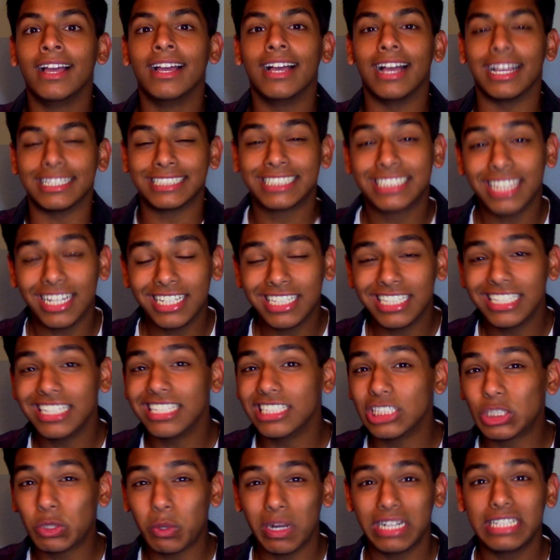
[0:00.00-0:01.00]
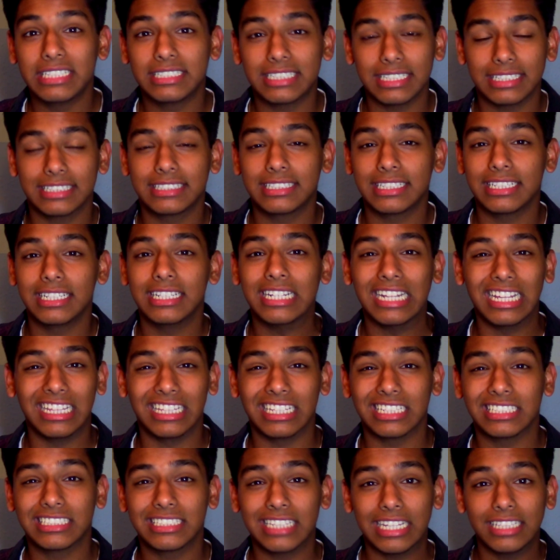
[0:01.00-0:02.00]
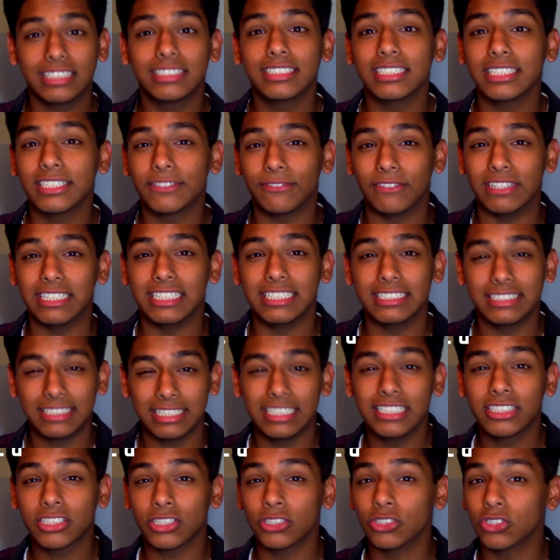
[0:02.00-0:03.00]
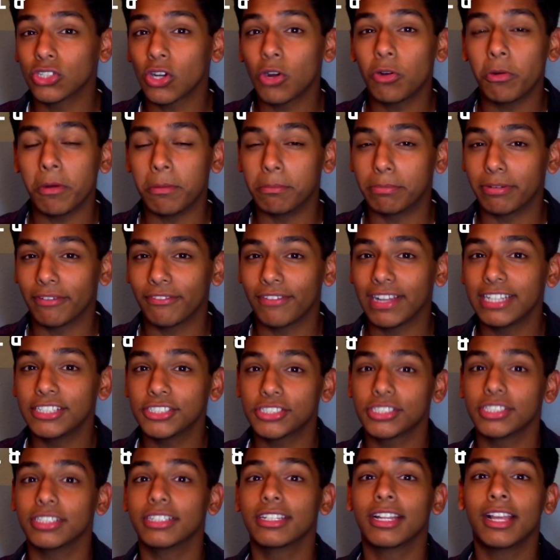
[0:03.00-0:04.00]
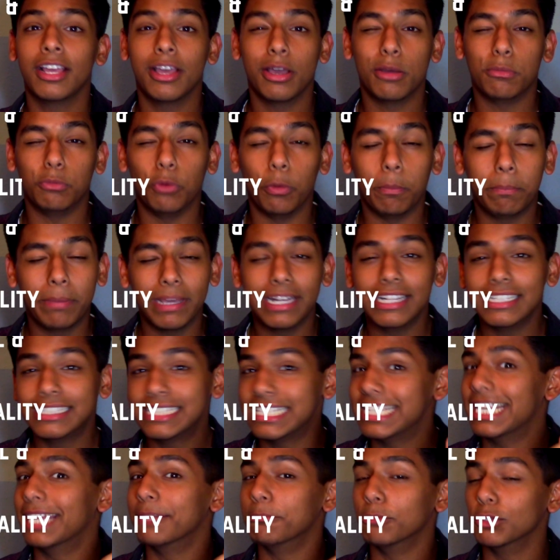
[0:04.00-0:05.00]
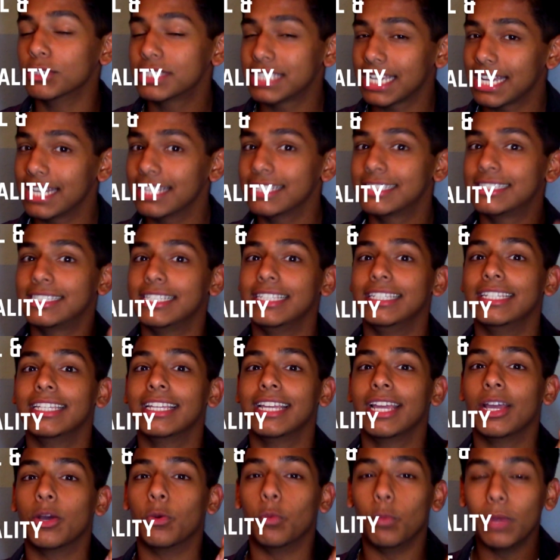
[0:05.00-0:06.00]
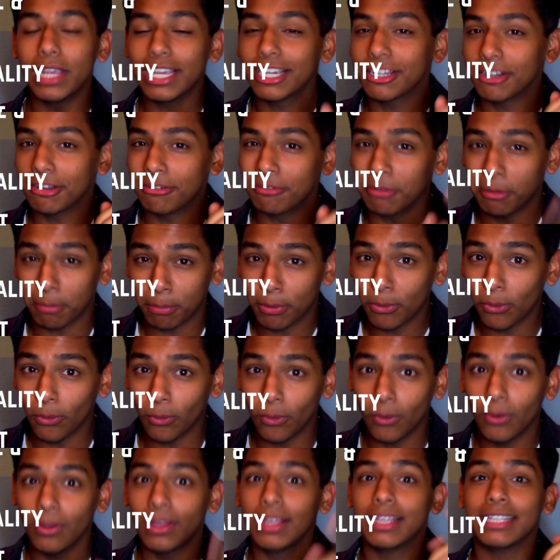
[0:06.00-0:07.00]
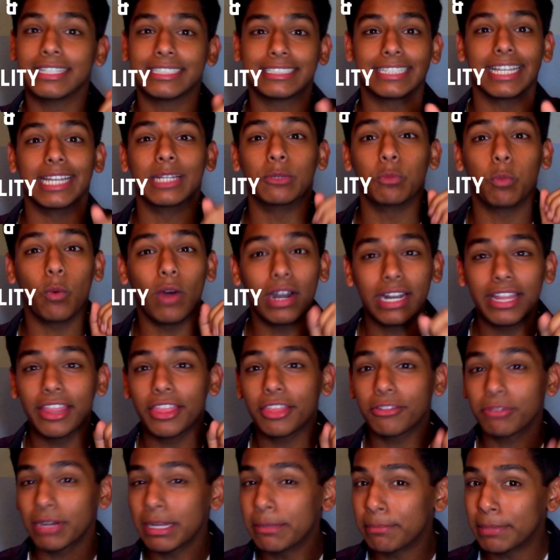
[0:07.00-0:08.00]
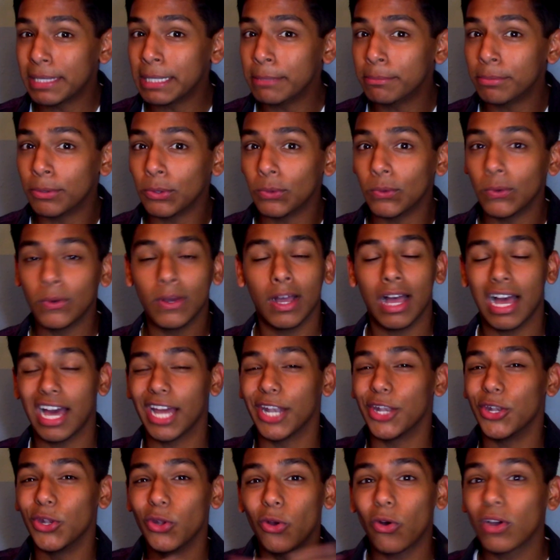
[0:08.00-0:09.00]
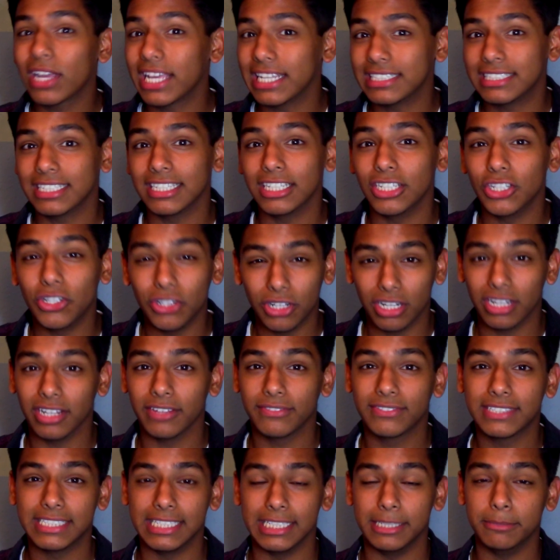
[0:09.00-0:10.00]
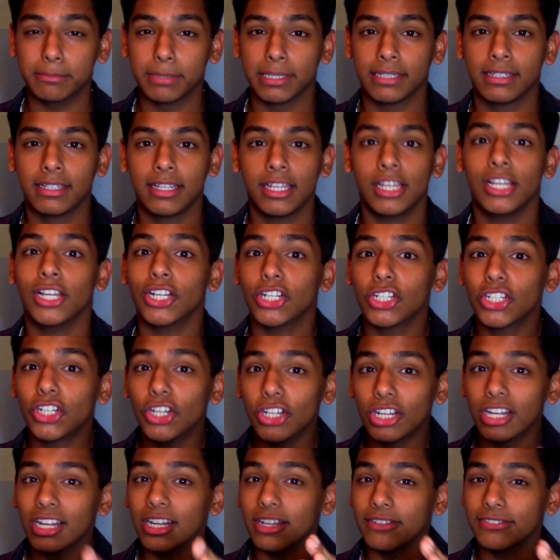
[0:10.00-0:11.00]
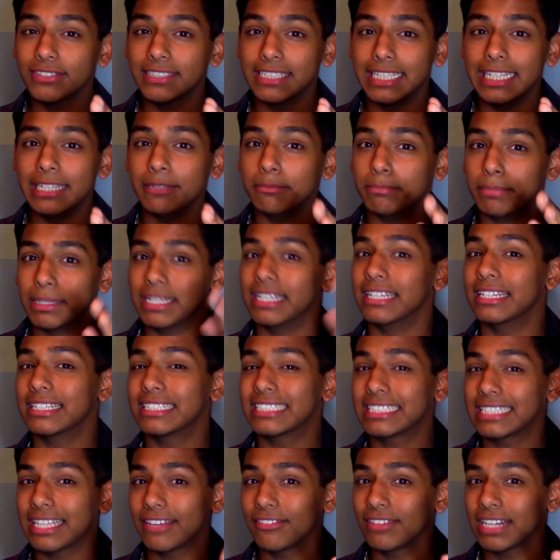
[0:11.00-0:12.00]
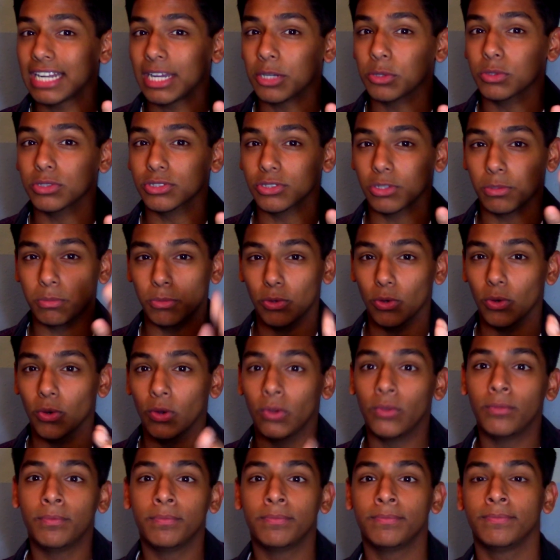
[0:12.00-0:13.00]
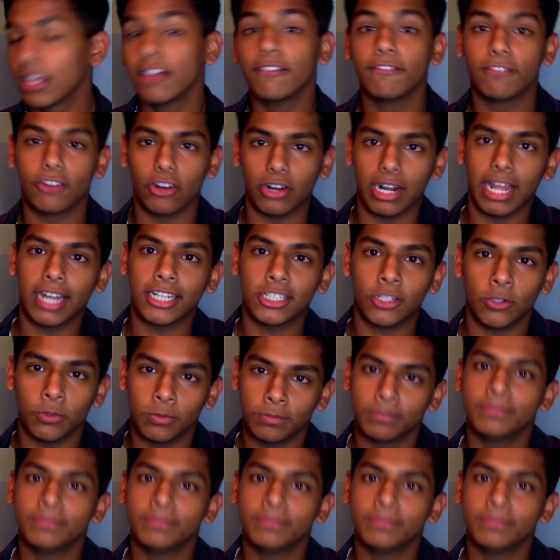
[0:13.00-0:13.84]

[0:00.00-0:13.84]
A study in 2016 in the Centers for Disease Control and Prevention, Morbidity and Mortality weekly report said 1 in 3 people are not getting good enough sleep. Good enough sleep being 7 hours or more for an adult.